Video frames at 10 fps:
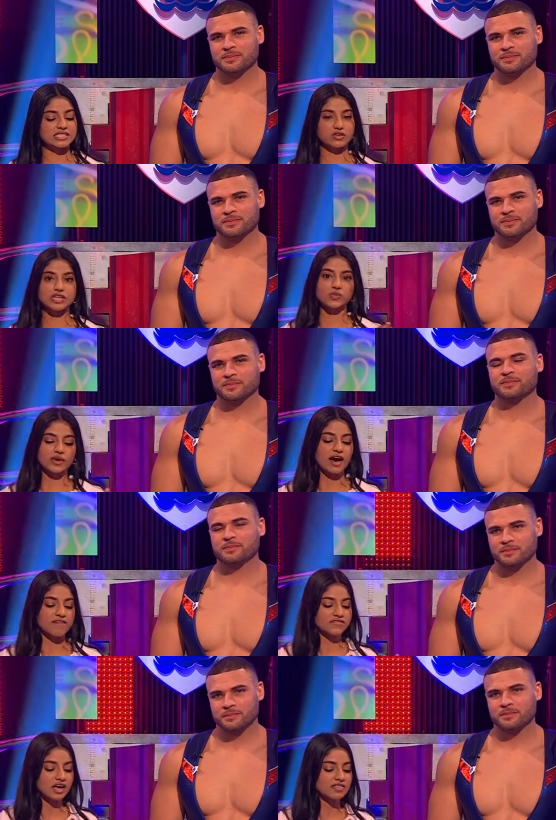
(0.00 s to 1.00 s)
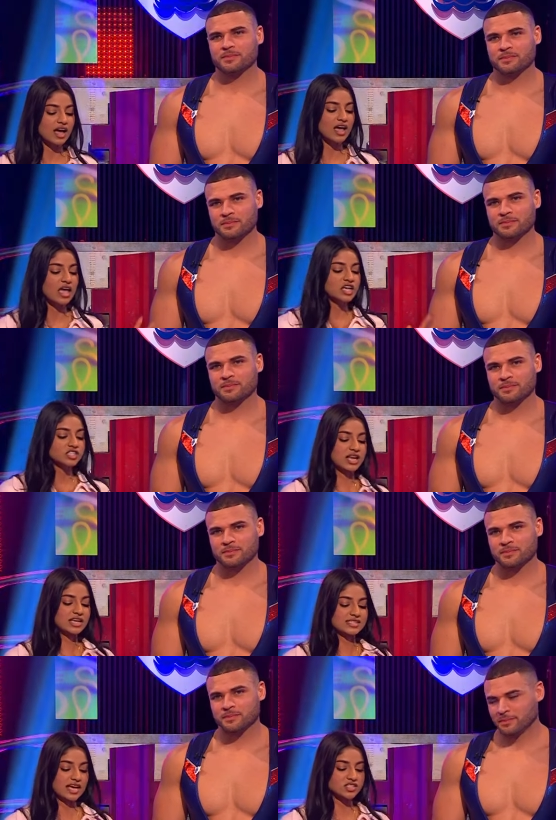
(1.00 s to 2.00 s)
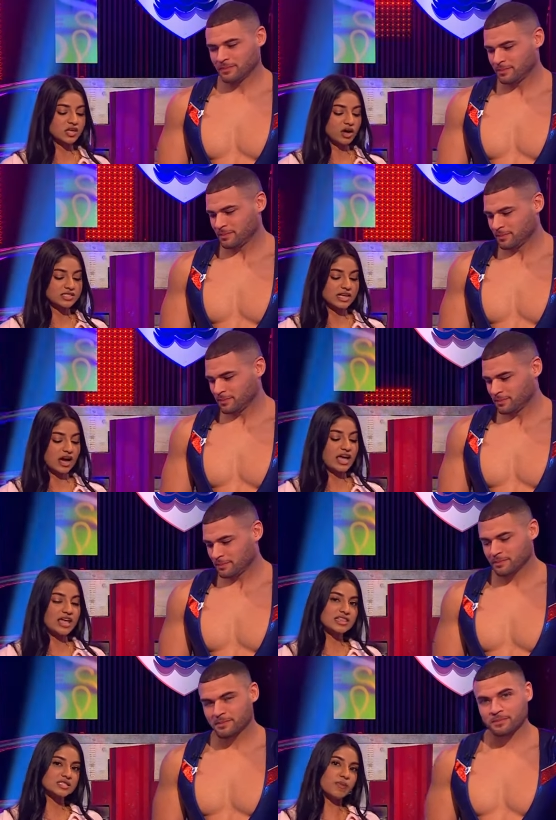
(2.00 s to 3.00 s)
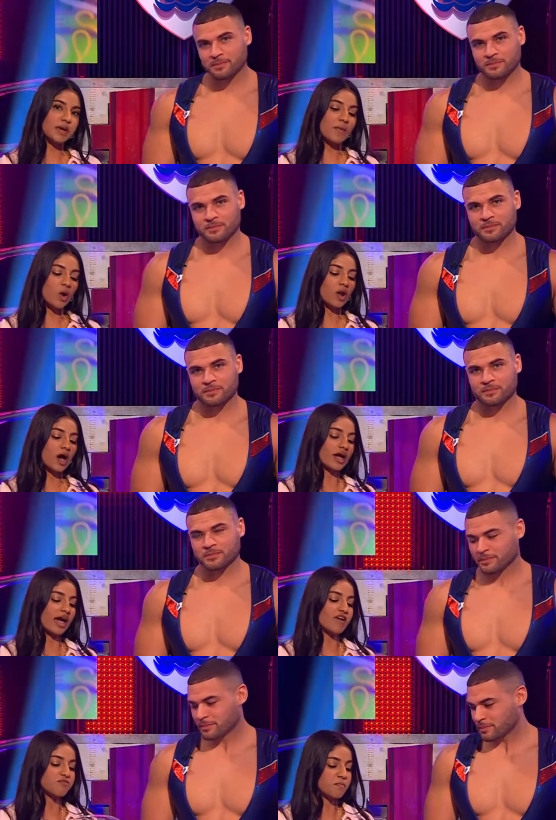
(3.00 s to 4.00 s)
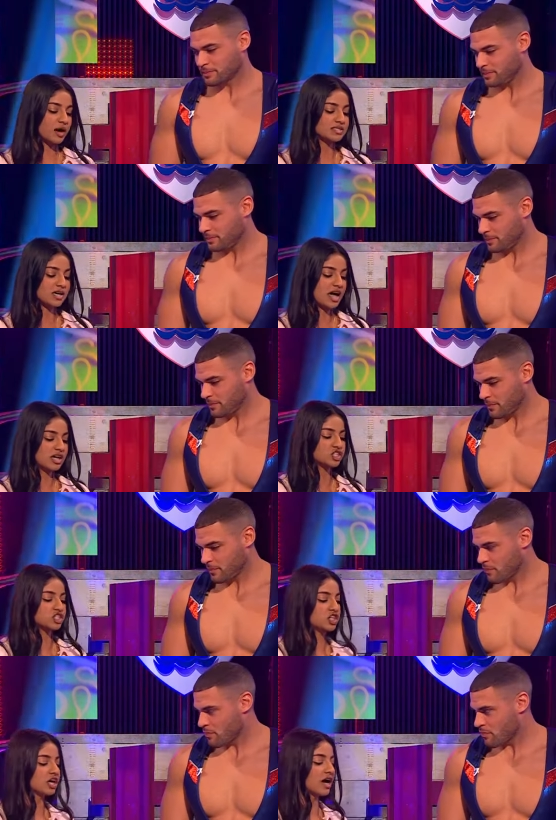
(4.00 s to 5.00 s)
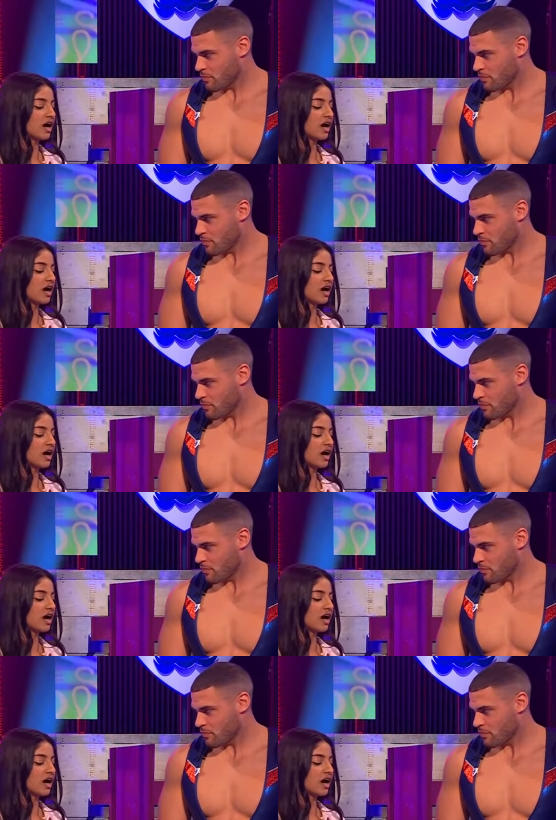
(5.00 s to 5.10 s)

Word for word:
Speaker 1: degrees. We have done that, so let's get started. In this big bowl, I have butter and sugar.